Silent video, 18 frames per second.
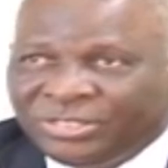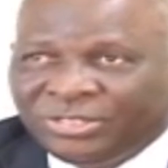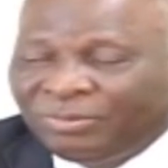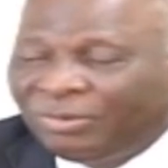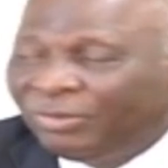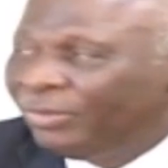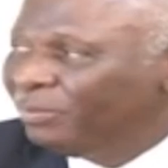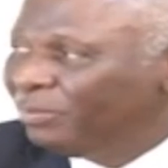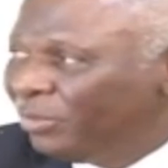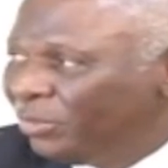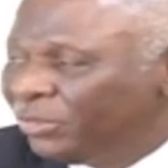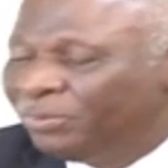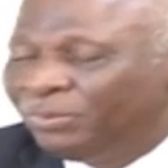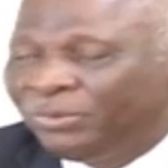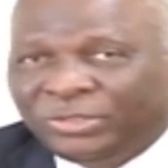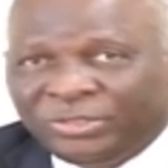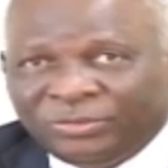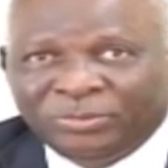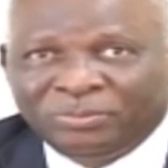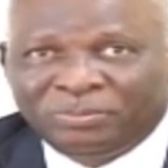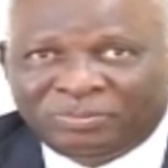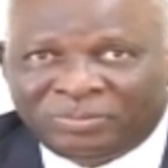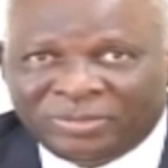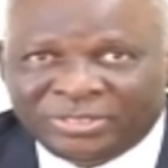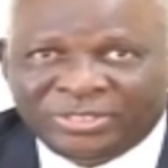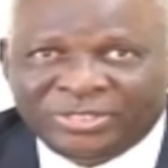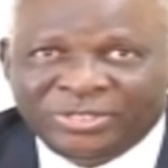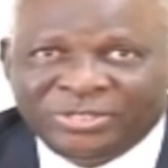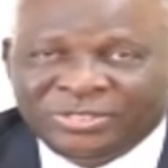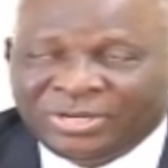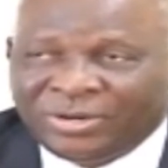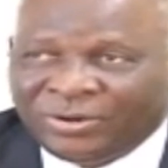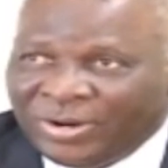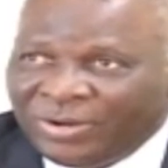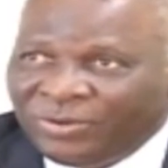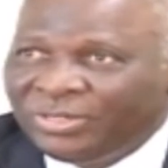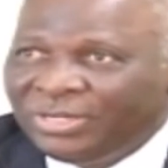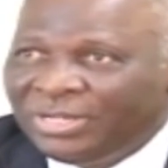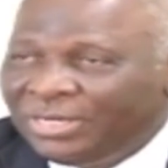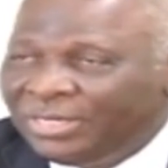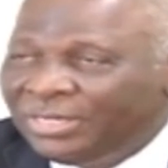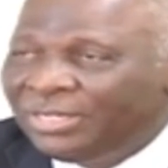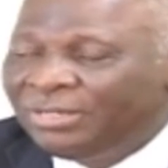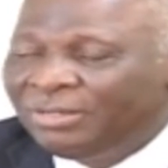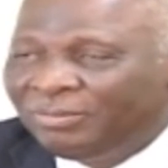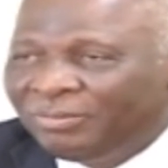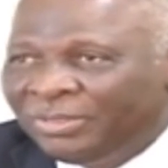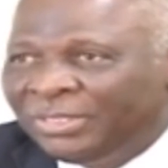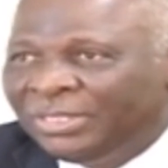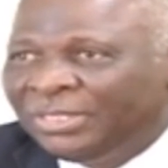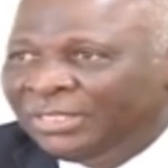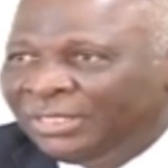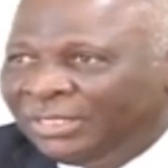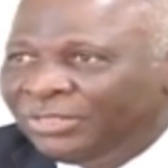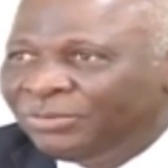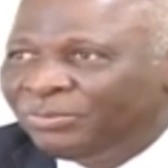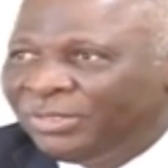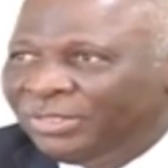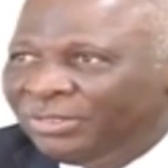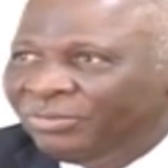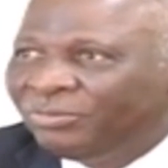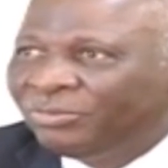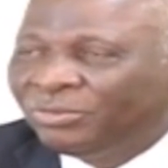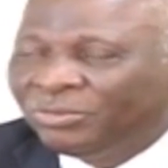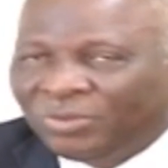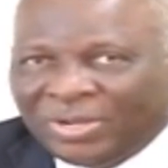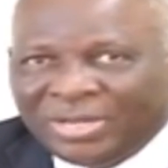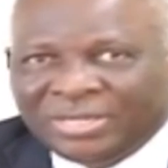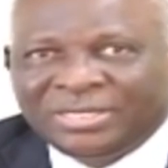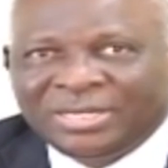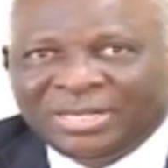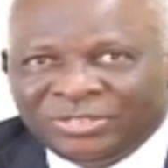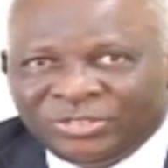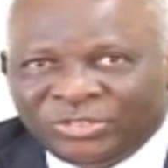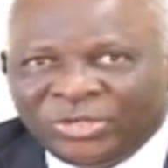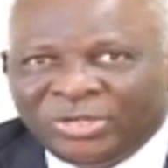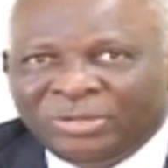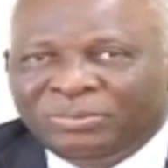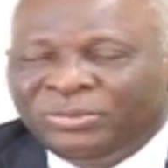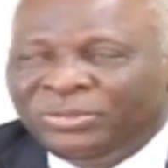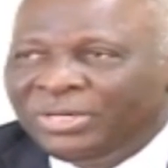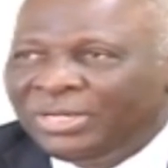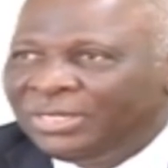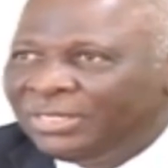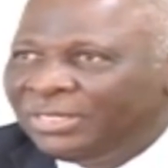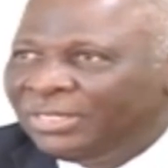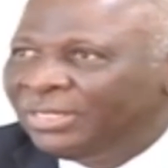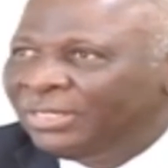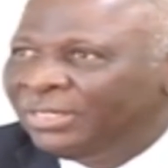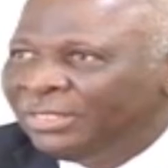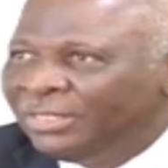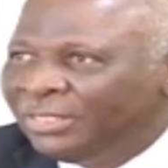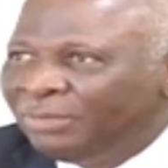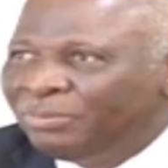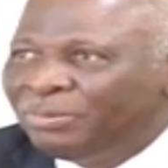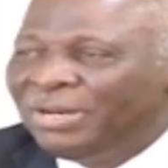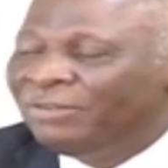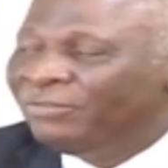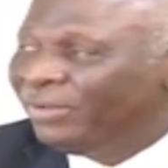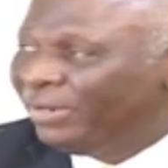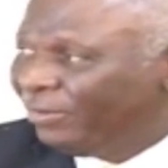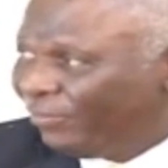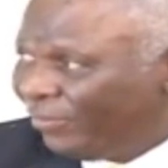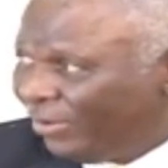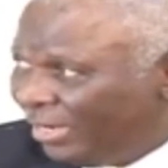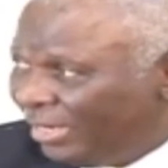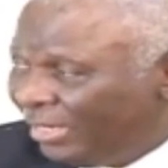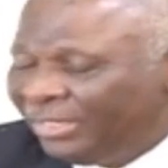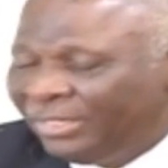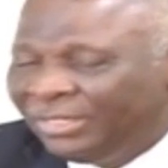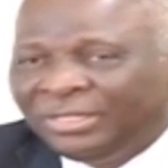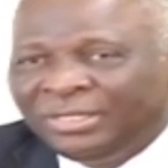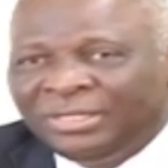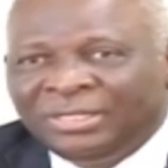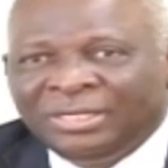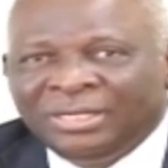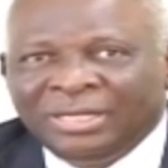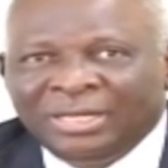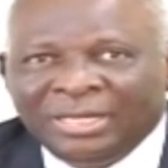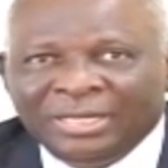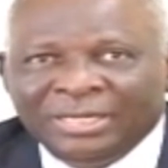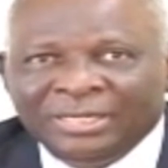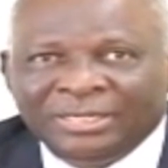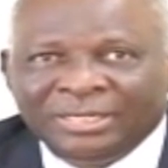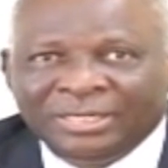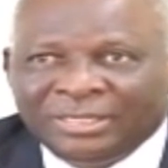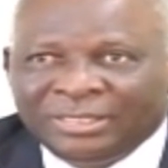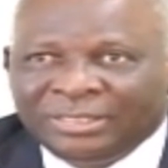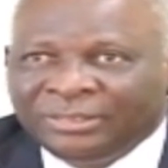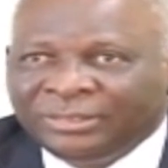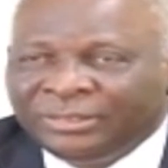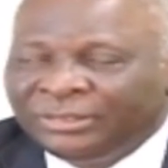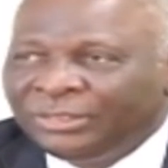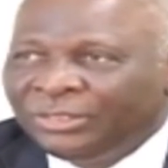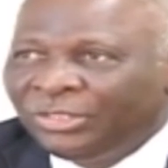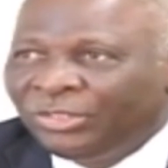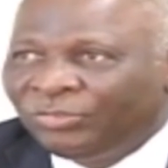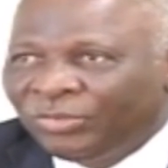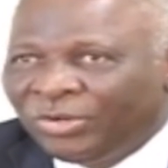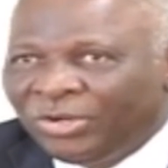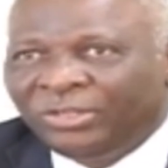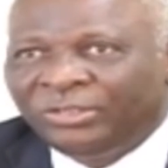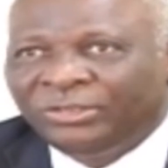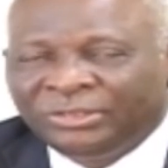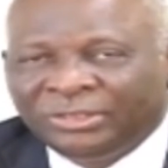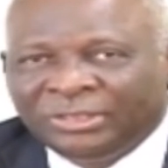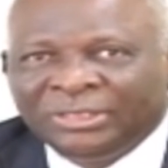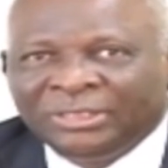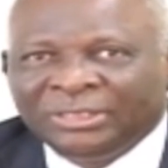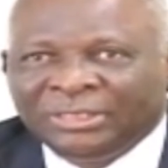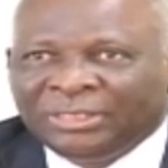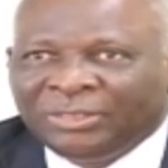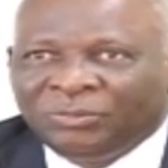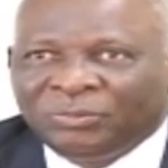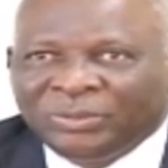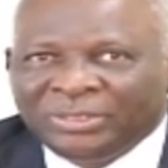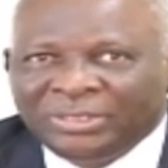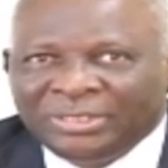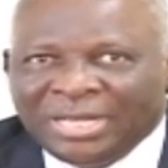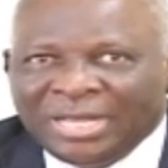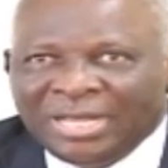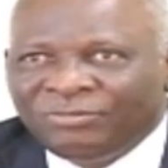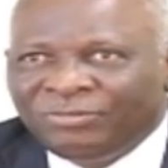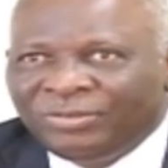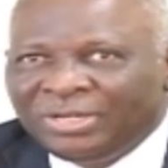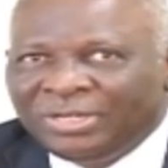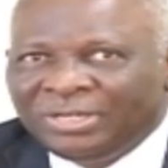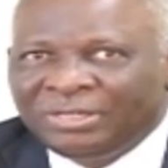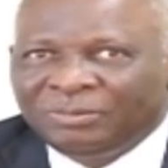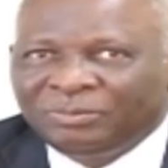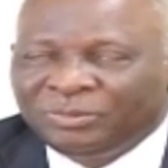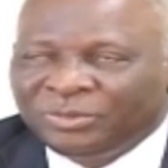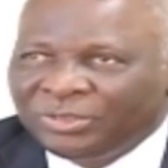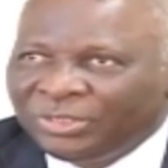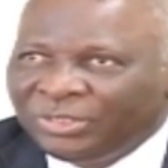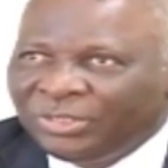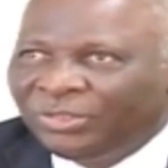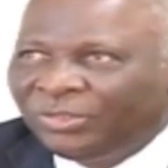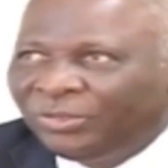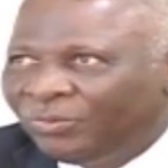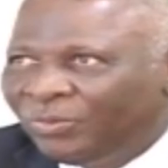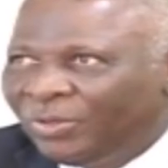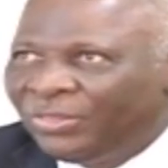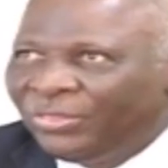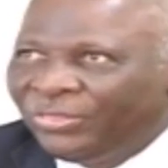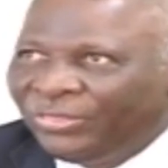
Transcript: some of the most beautiful beaches around, and it's been quite enjoyable, and the people are very friendly. And of course, we have, one